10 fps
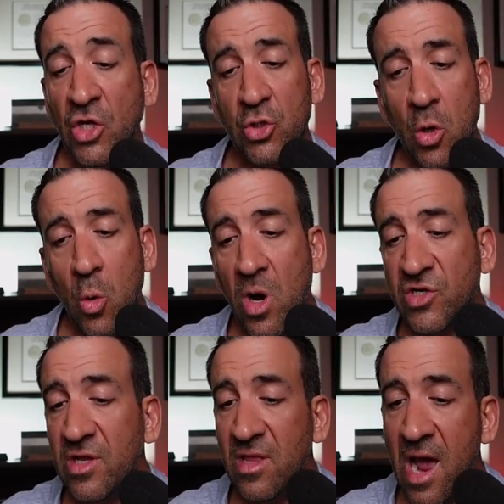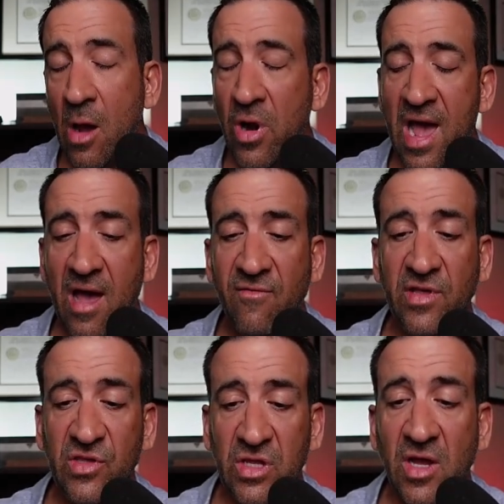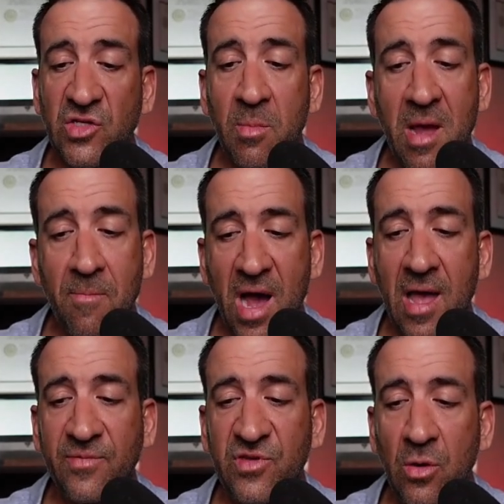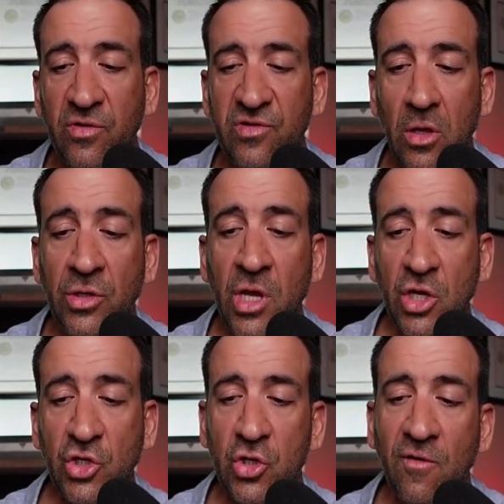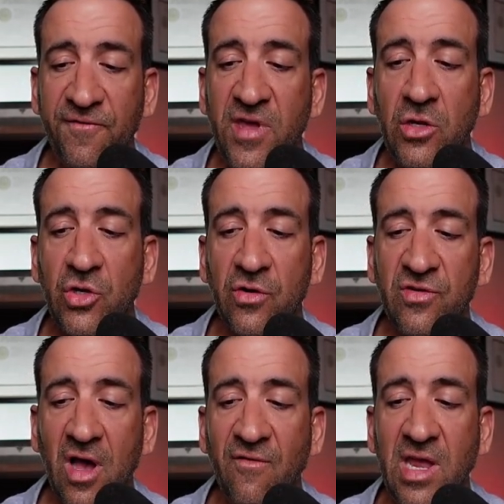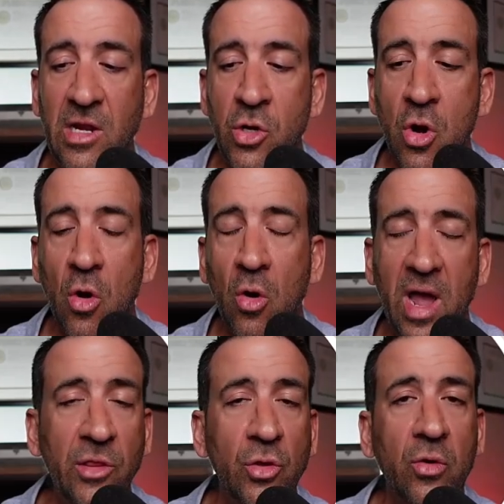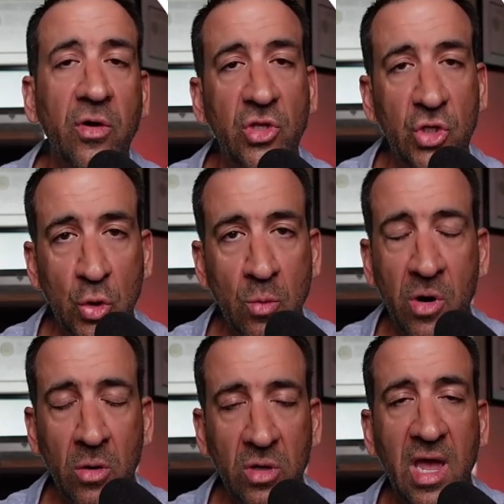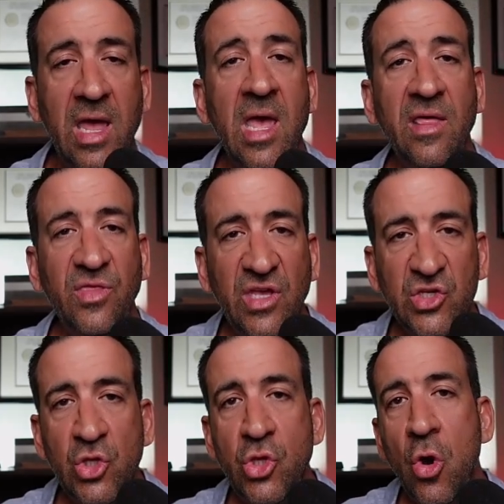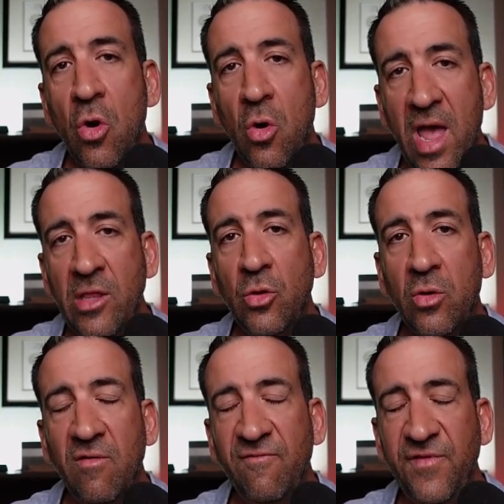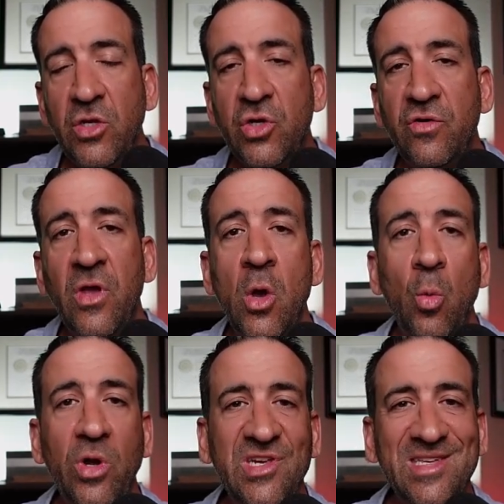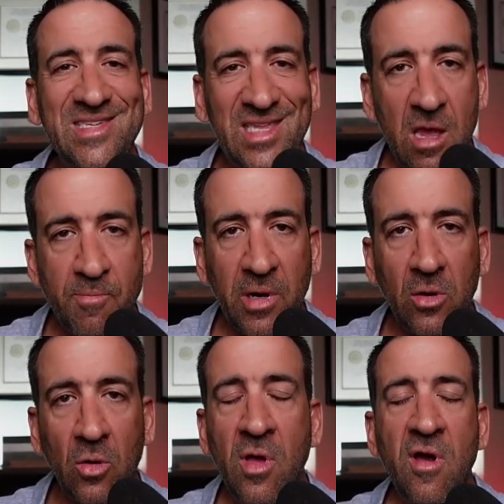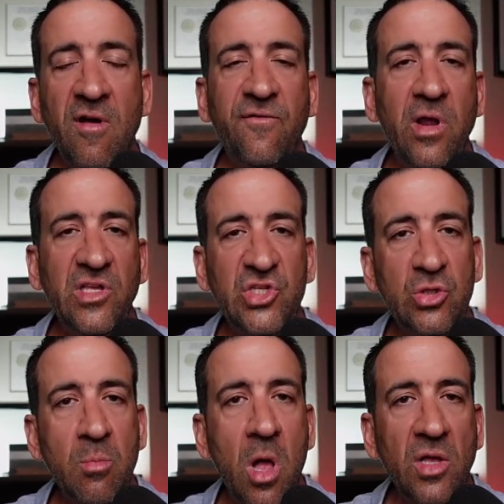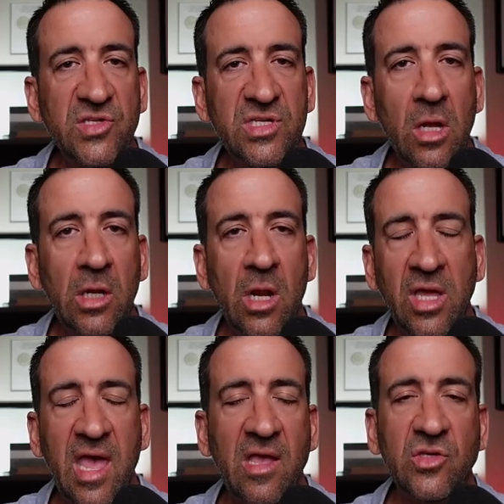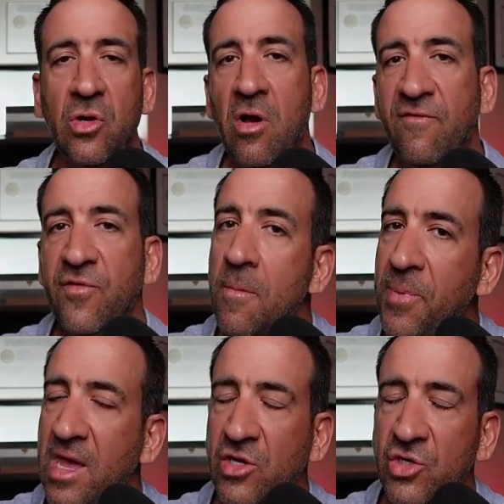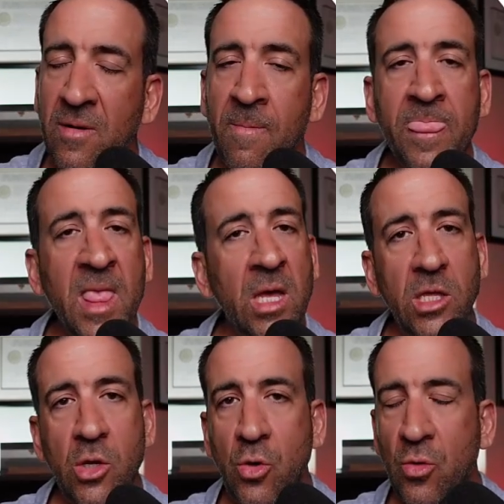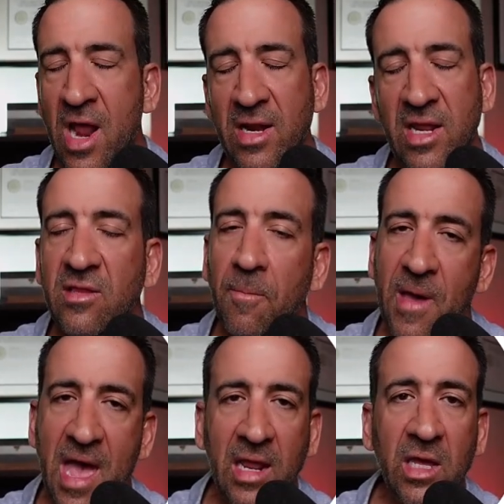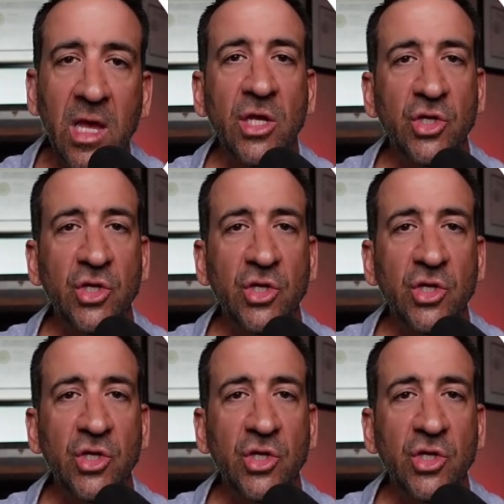So a question that I would have is, does my biopsy result show features of a neuroendocrine tumor? Okay, these neuroendocrine features, which is typical for a small cell lung cancer. Now, if you're a patient, you do not need to panic.